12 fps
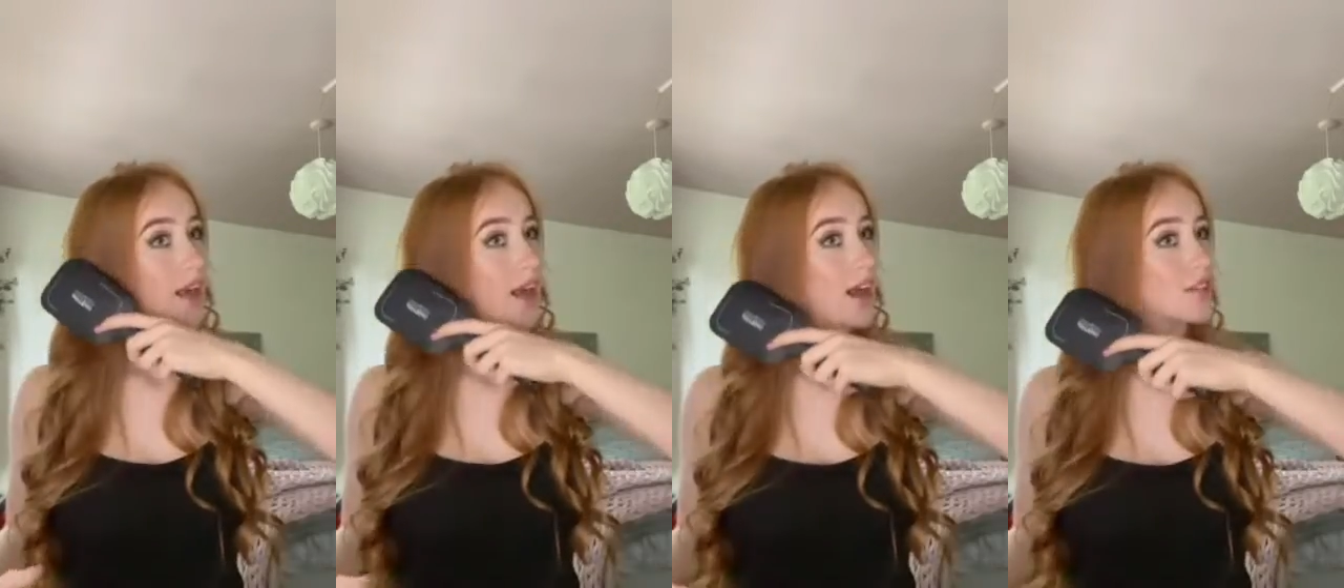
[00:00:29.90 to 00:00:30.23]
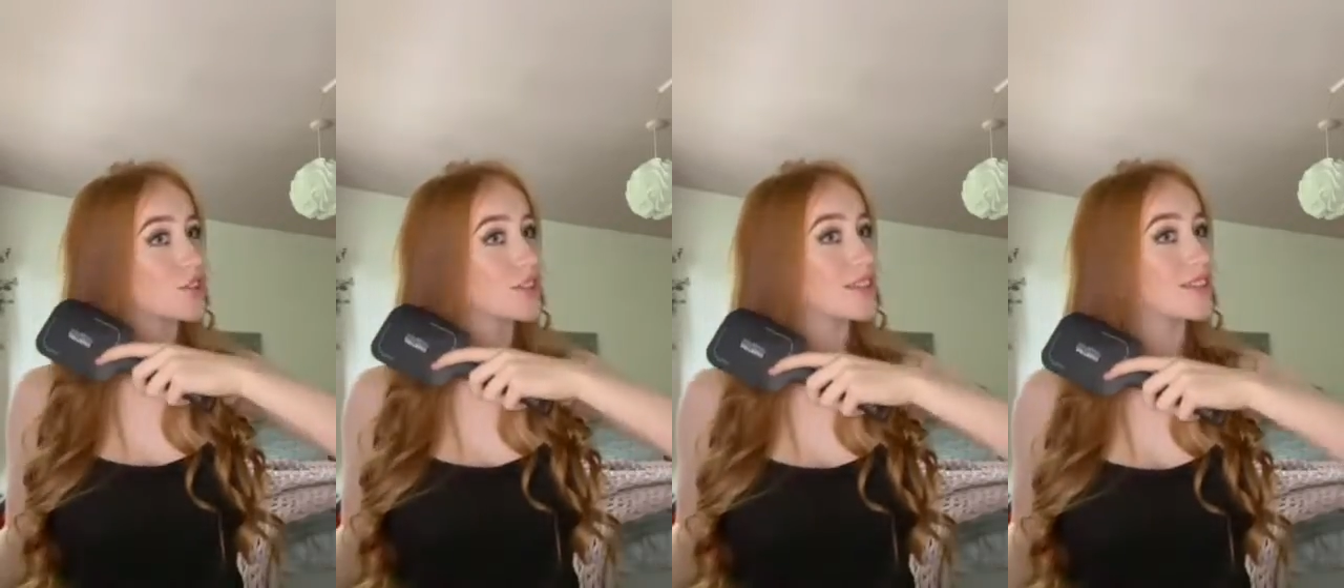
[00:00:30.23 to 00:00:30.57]
As
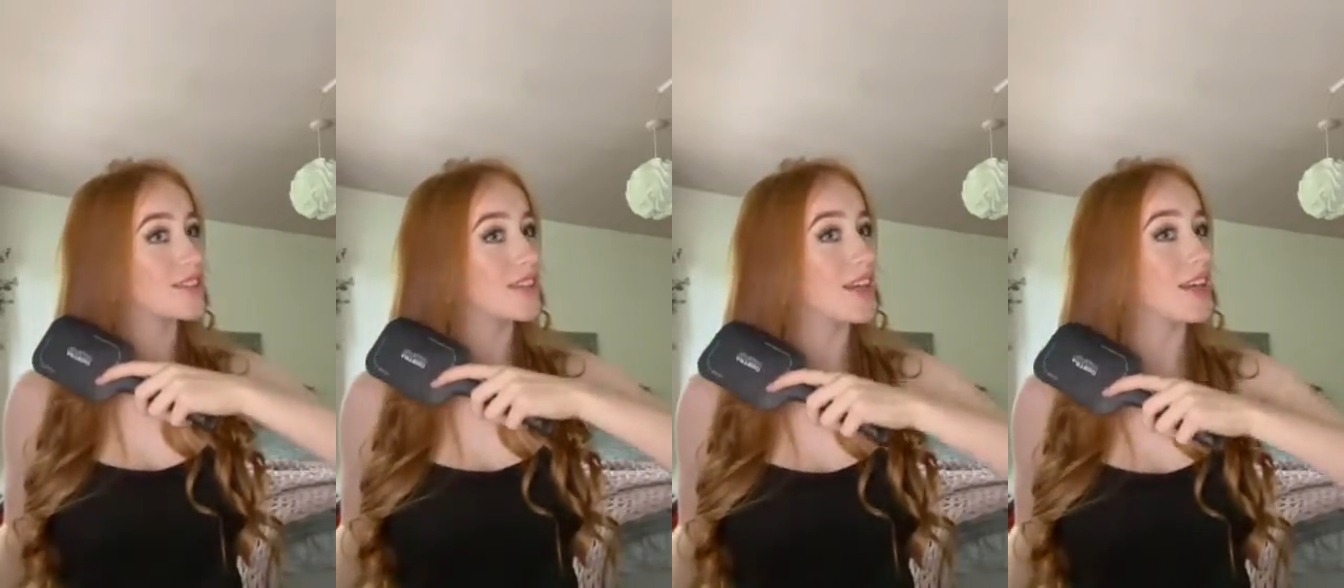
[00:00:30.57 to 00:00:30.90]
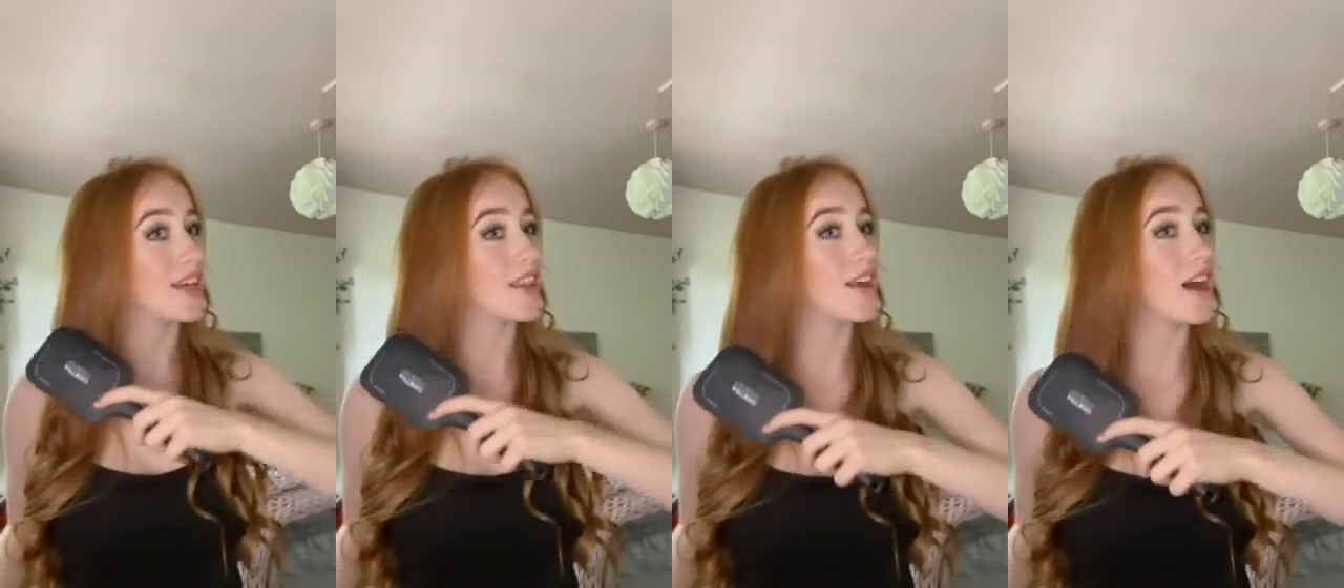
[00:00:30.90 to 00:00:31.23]
you can
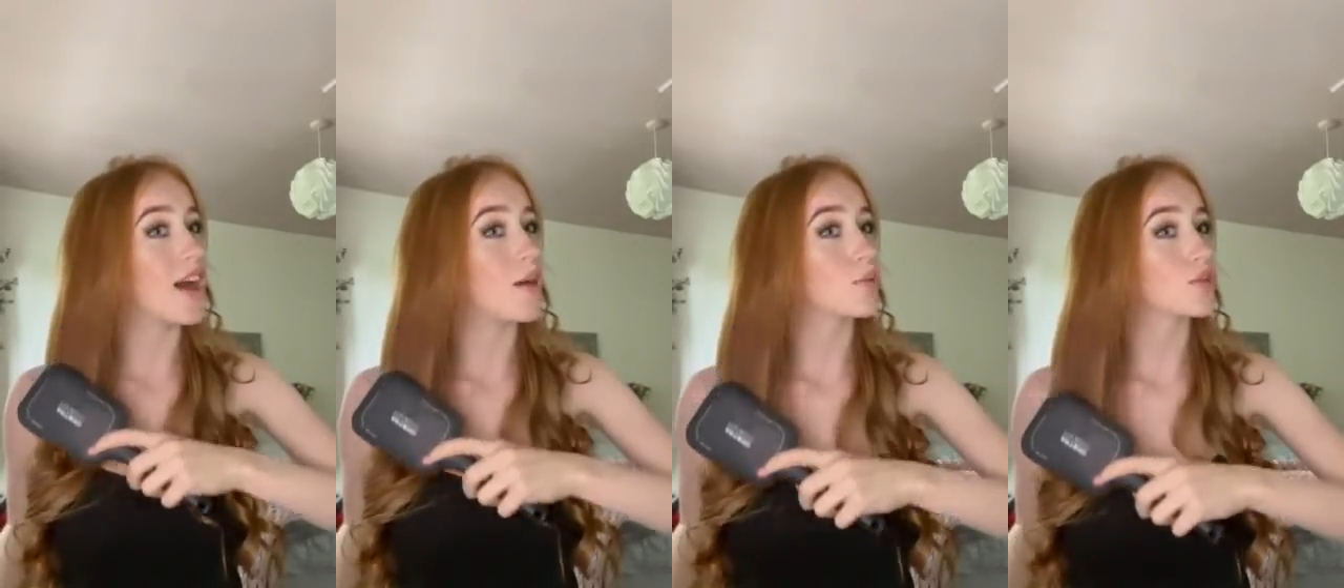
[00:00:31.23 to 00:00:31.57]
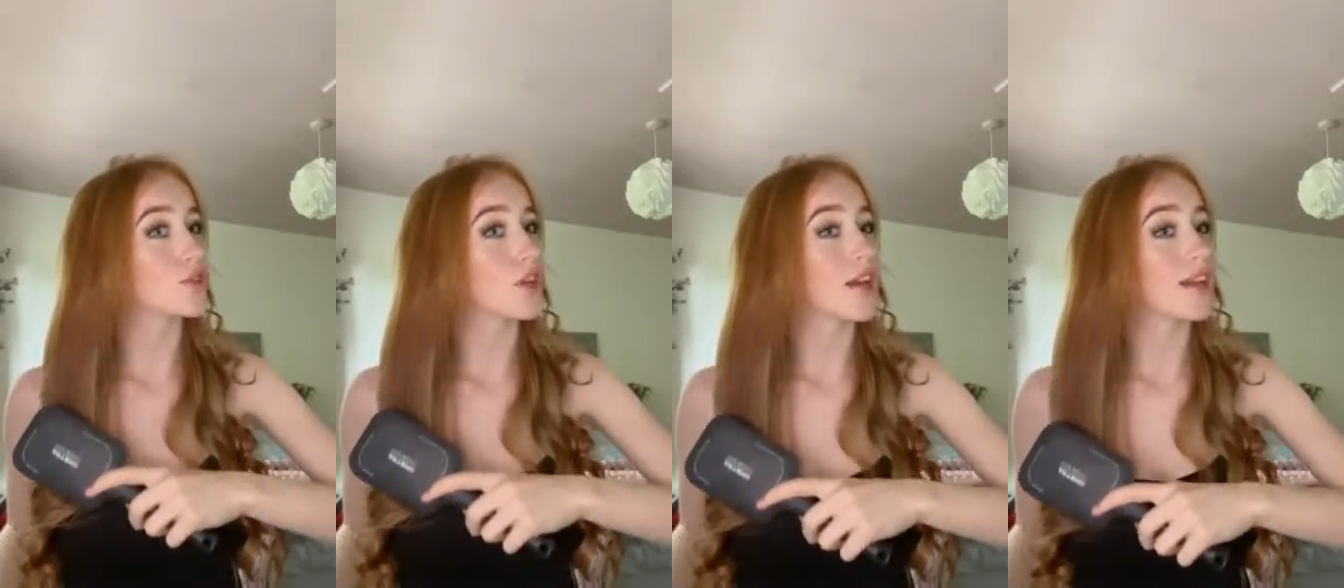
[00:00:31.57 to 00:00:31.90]
see, the hairbrush